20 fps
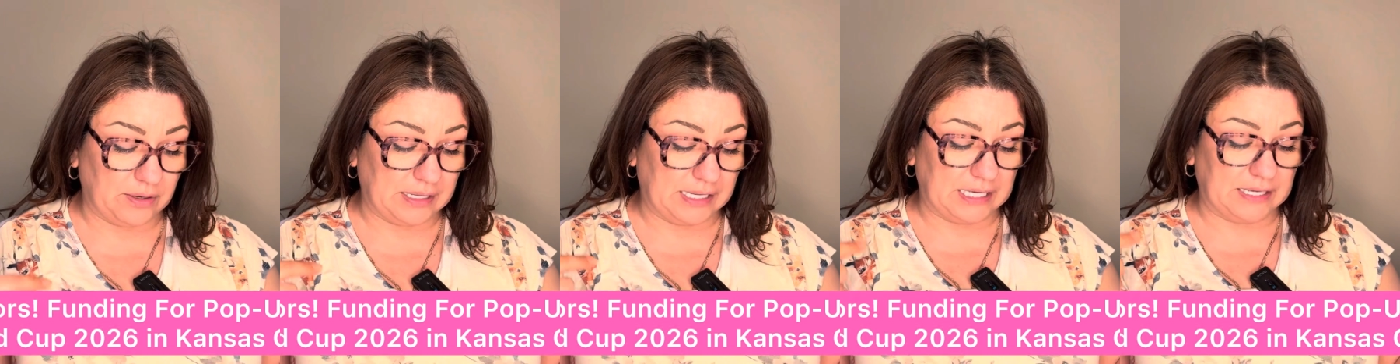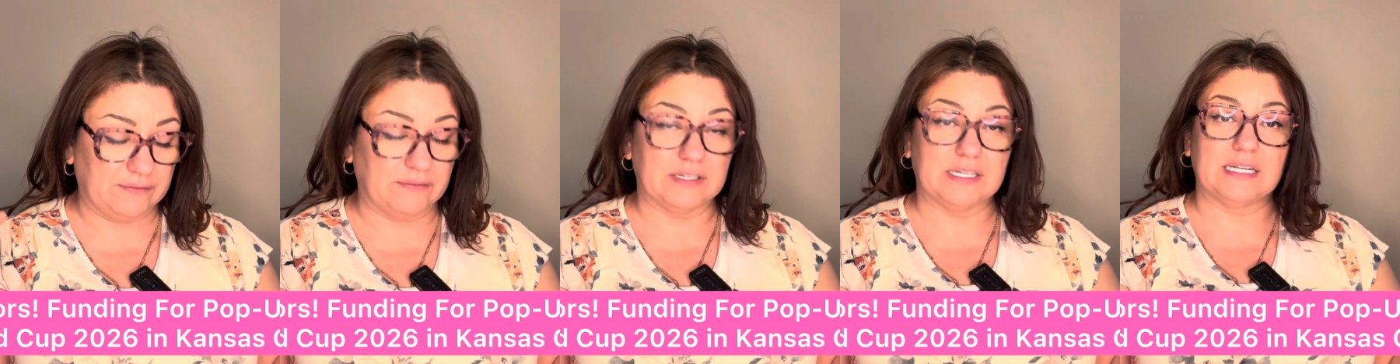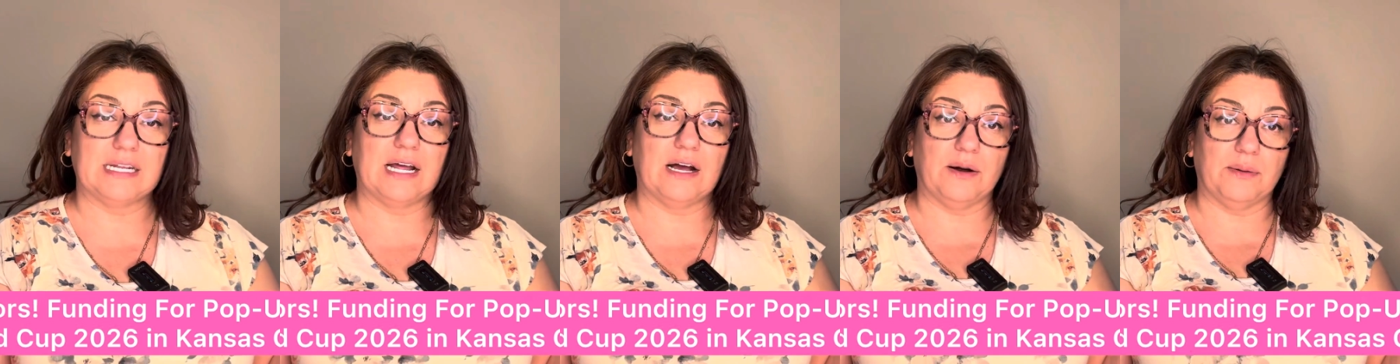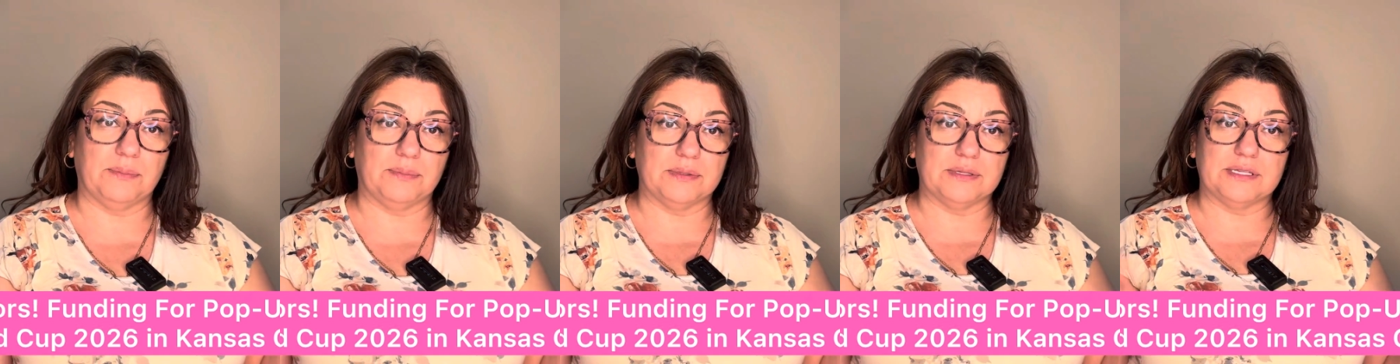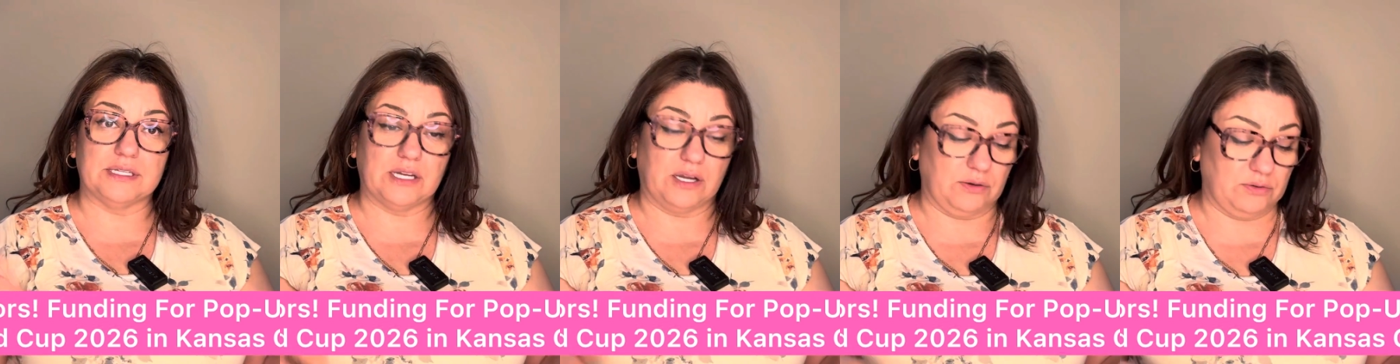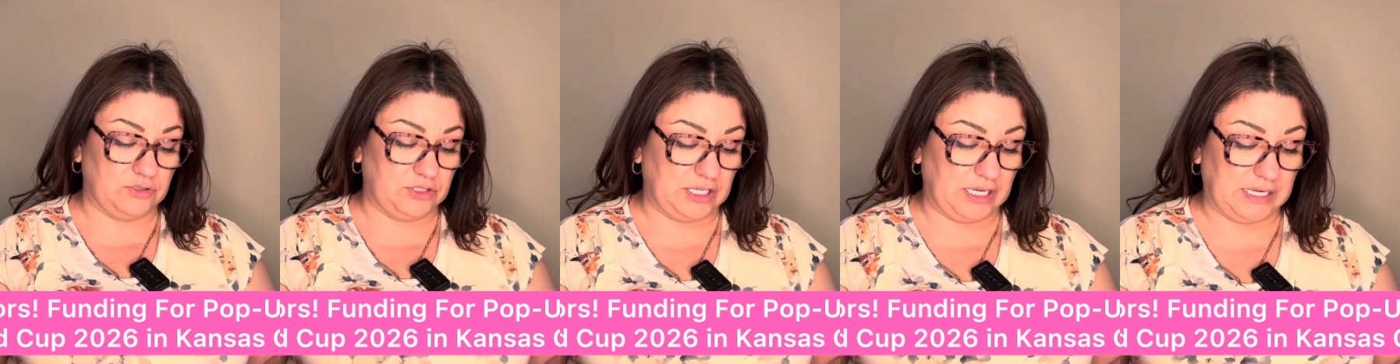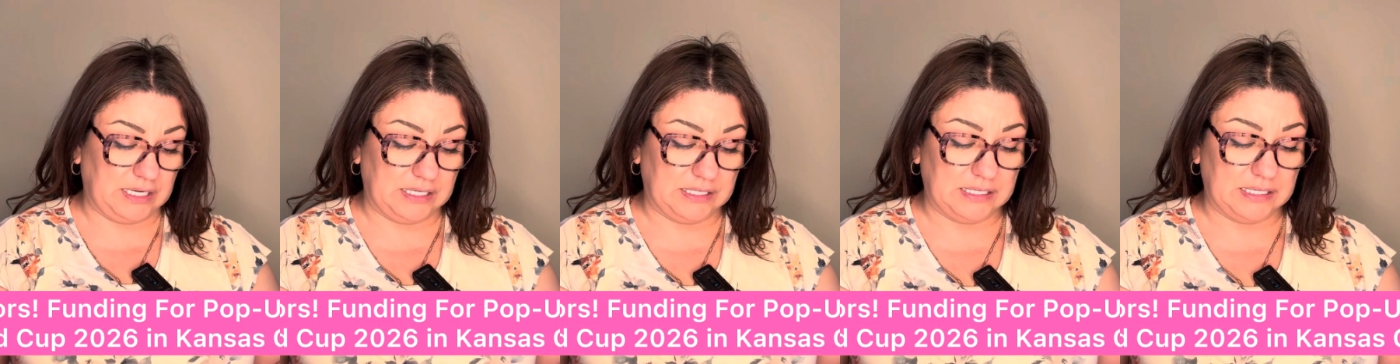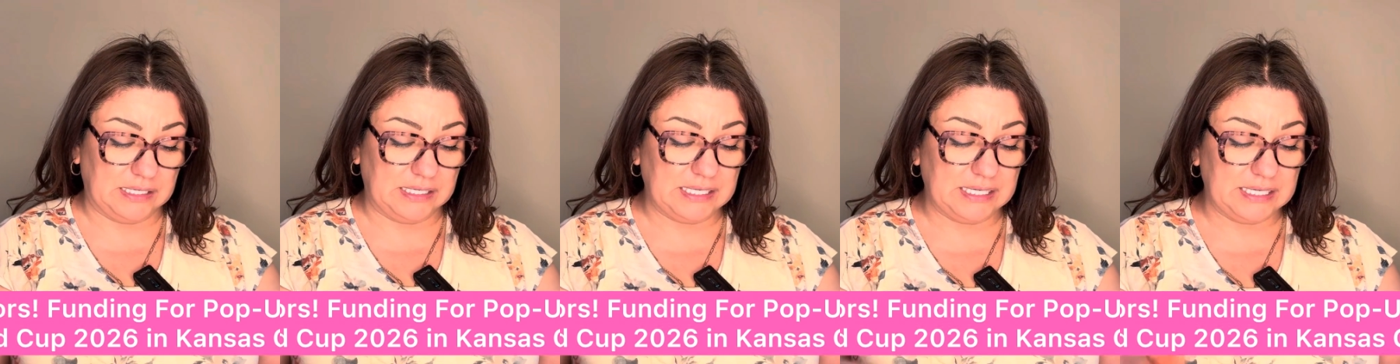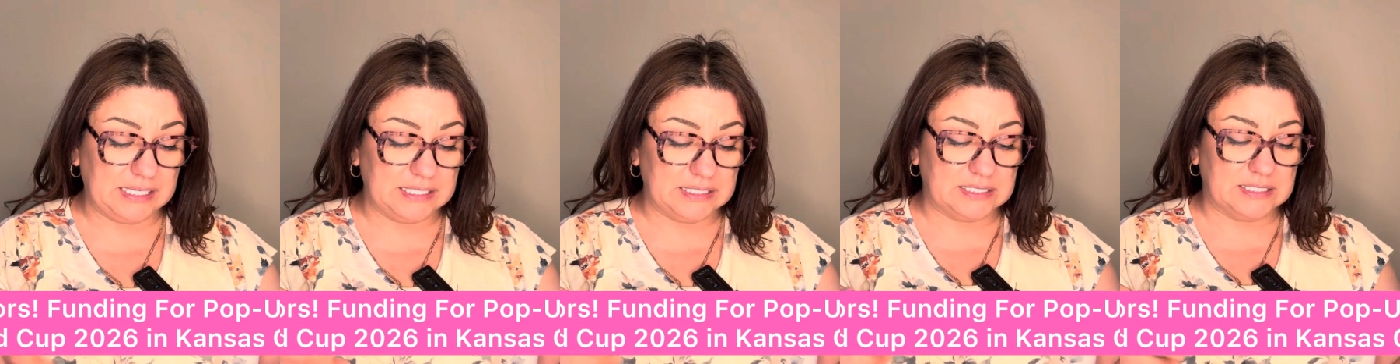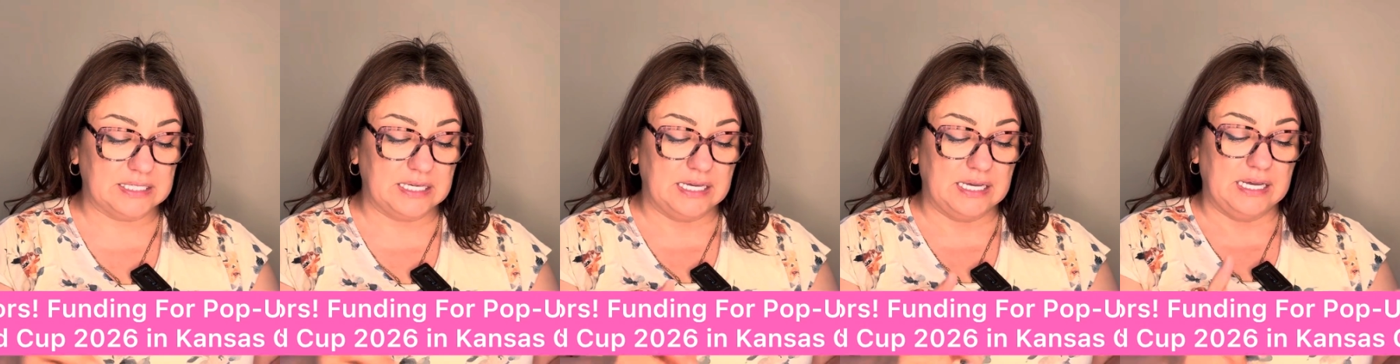like if you need help negotiating the lease,